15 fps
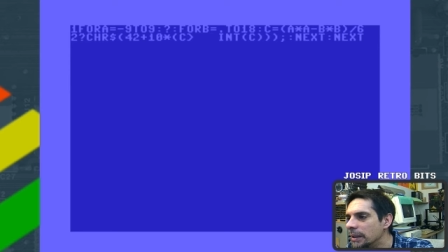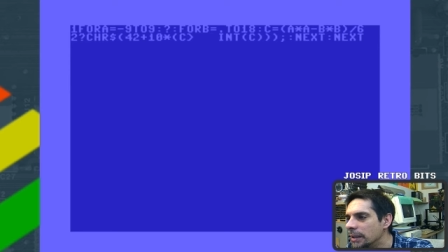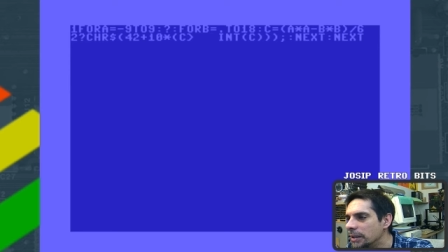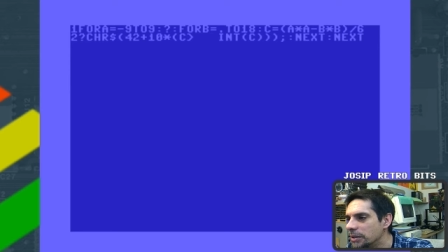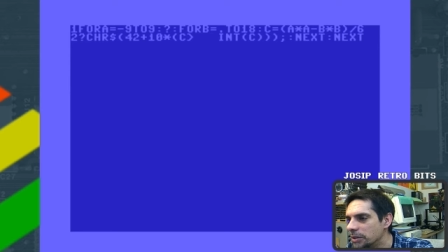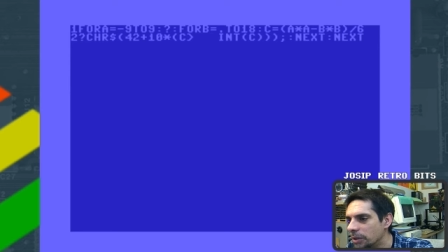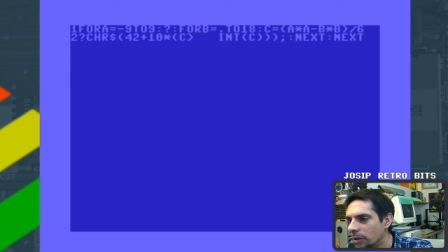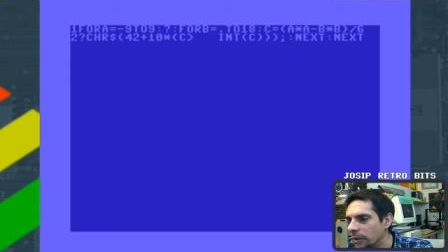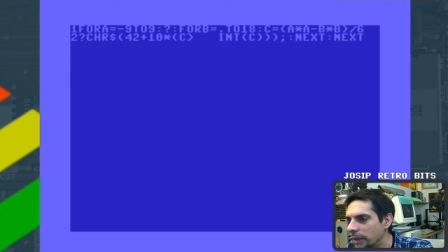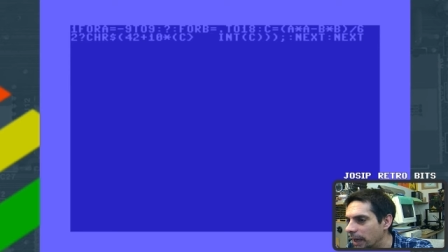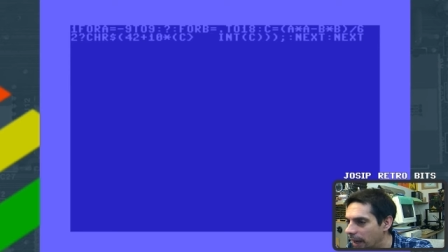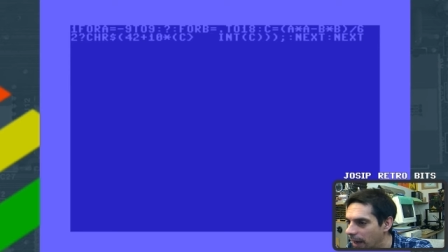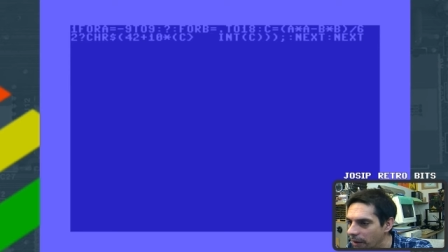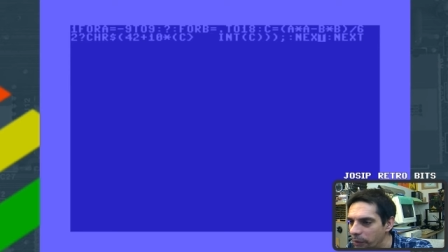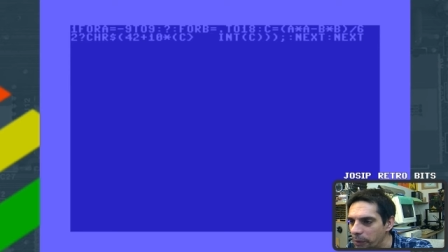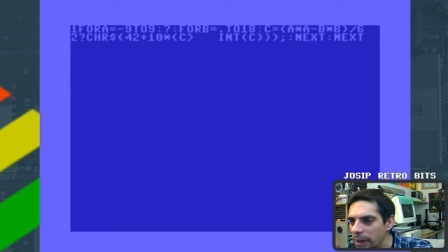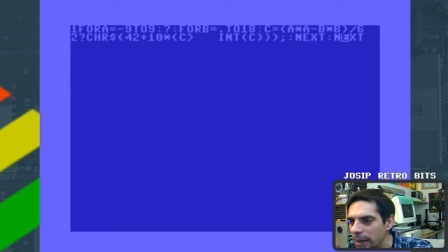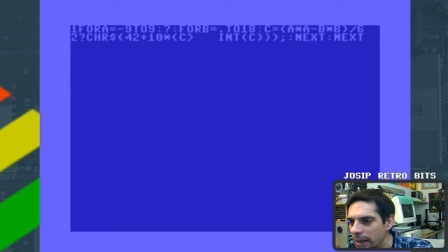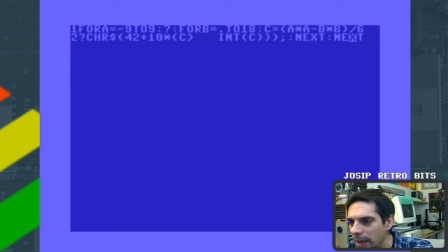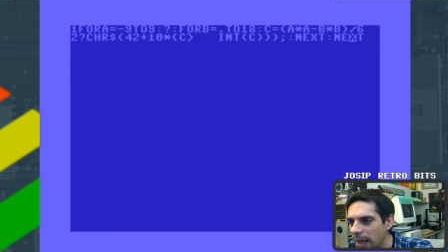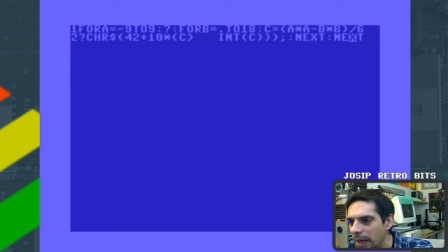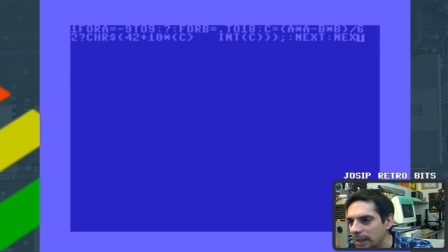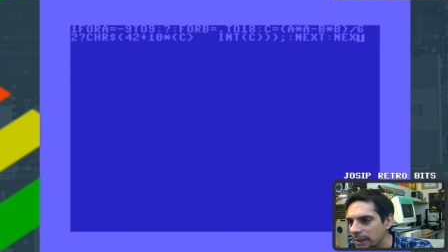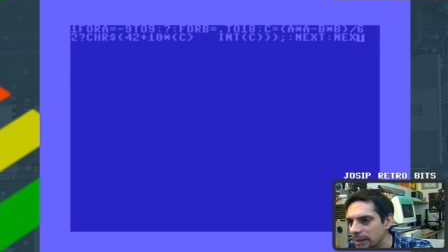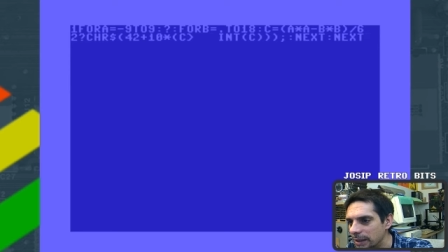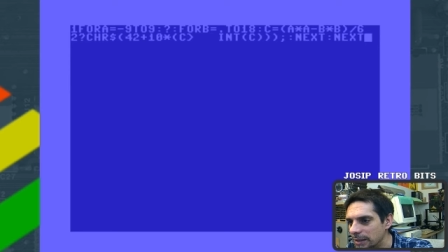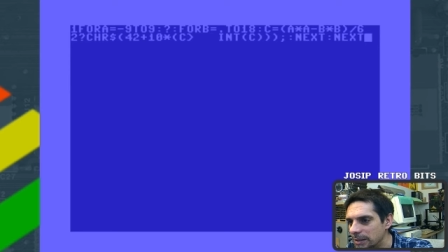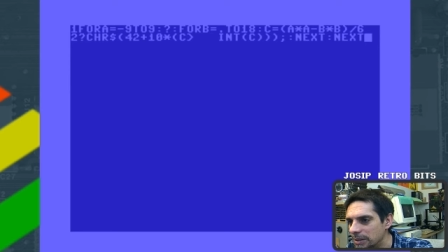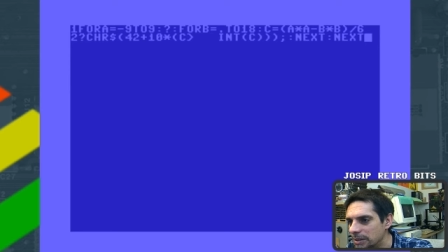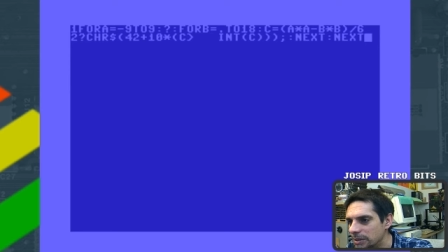so yeah i really like
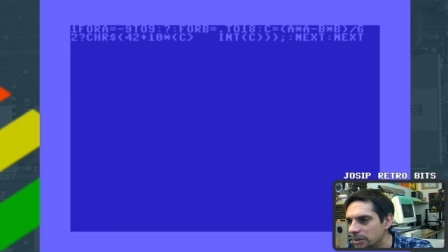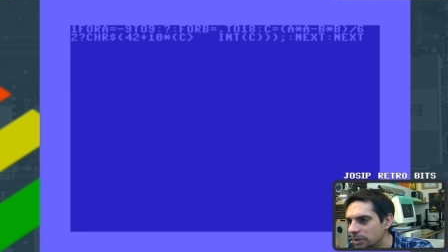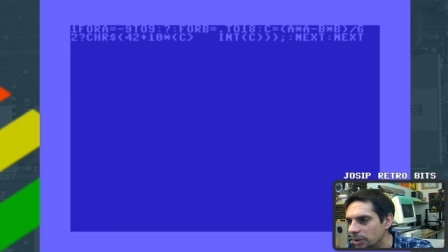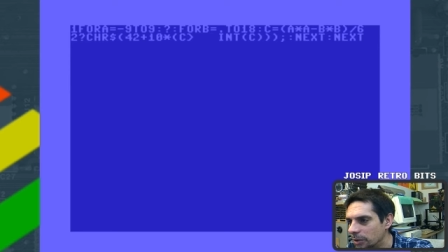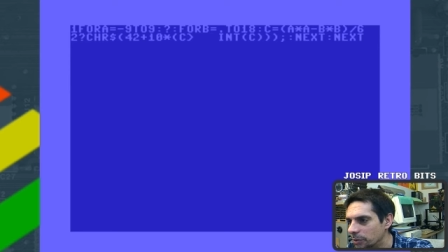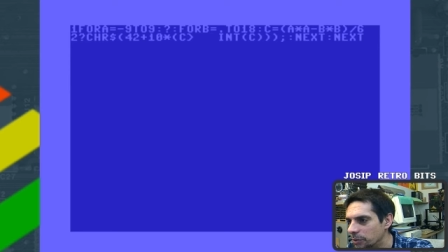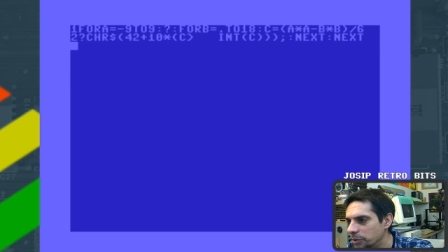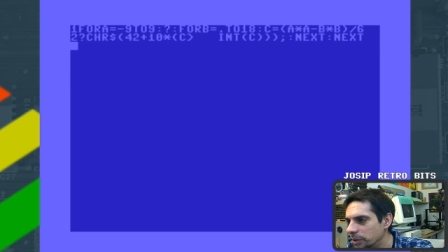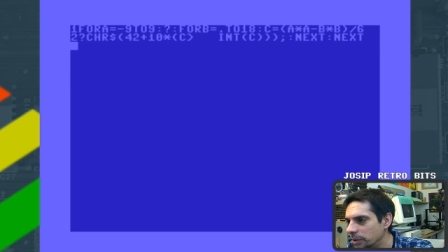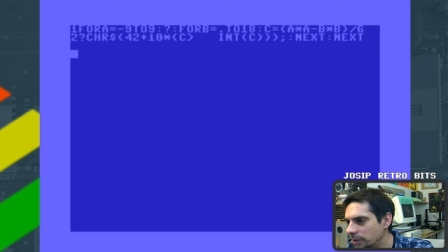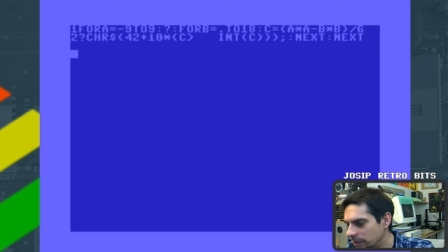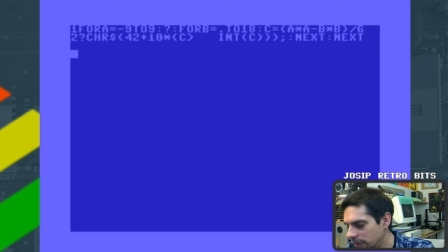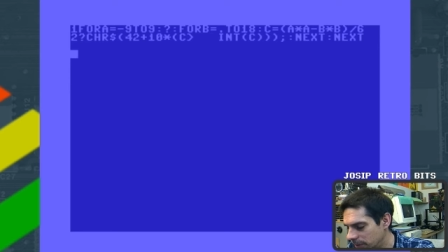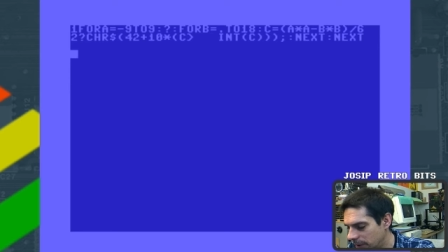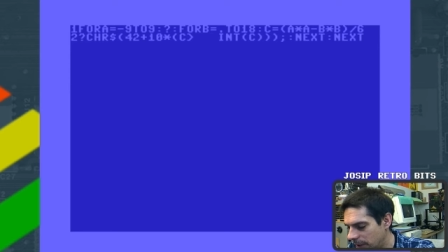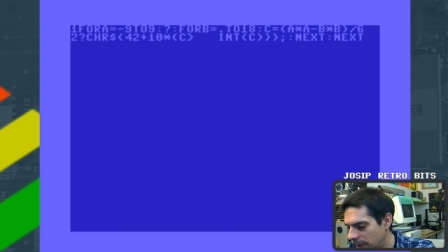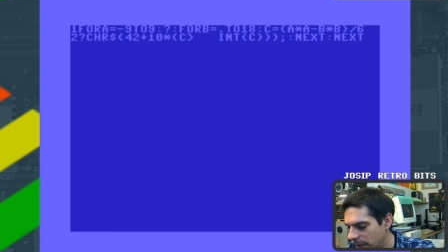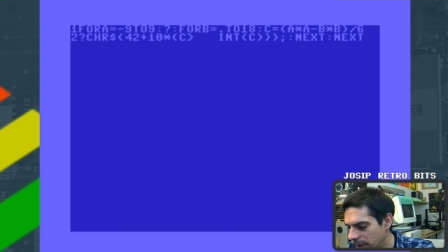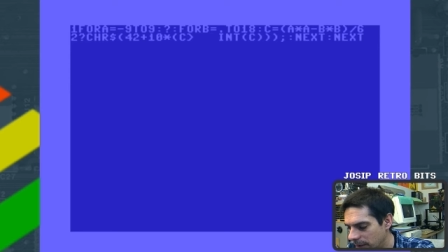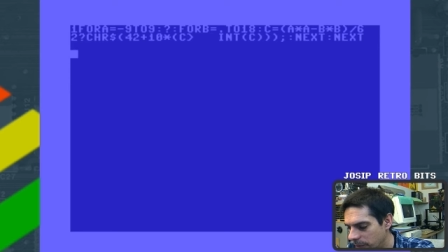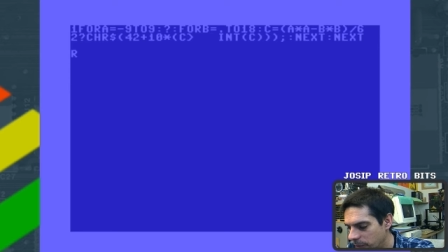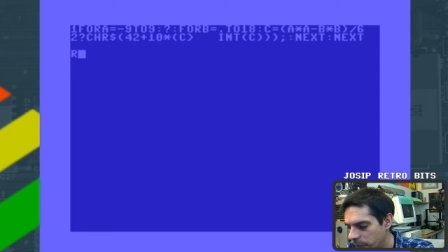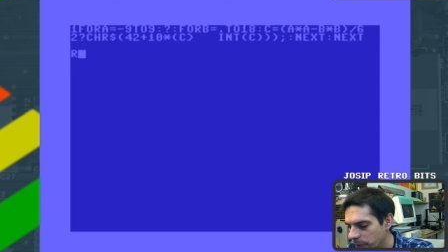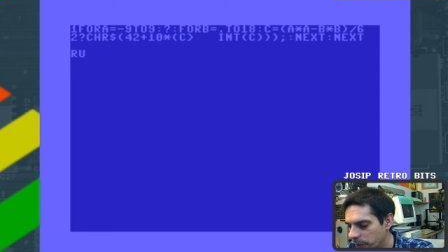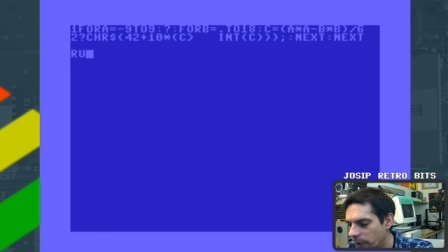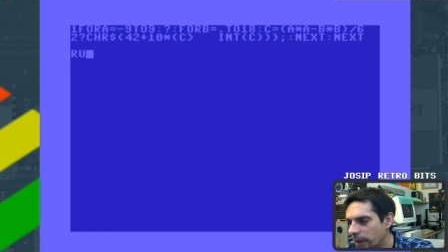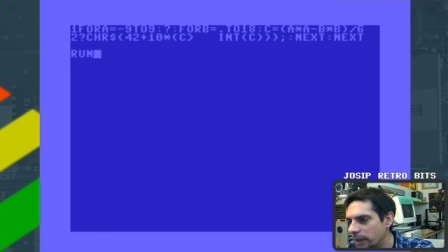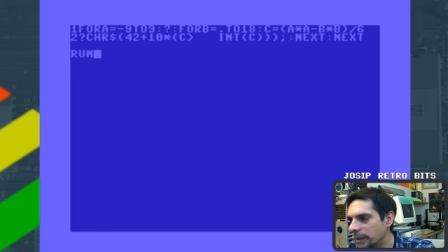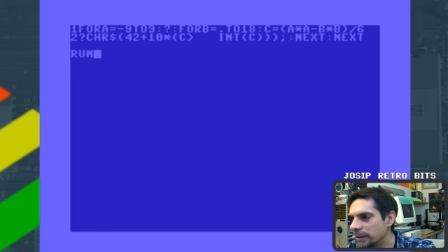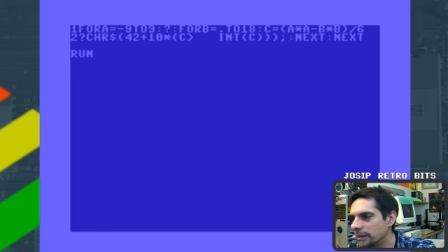this solution and if we
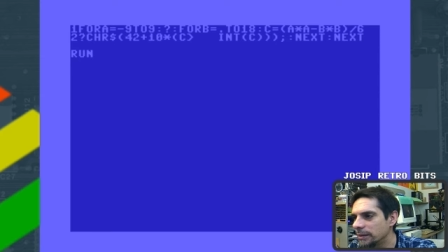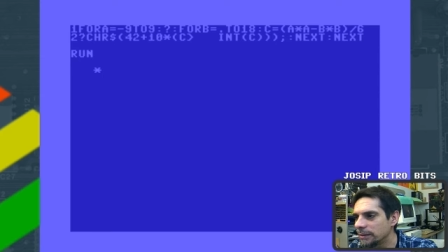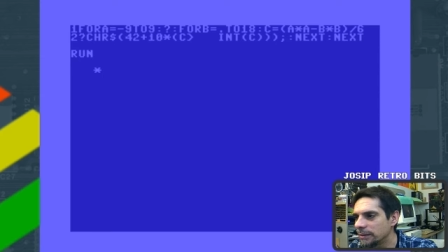run it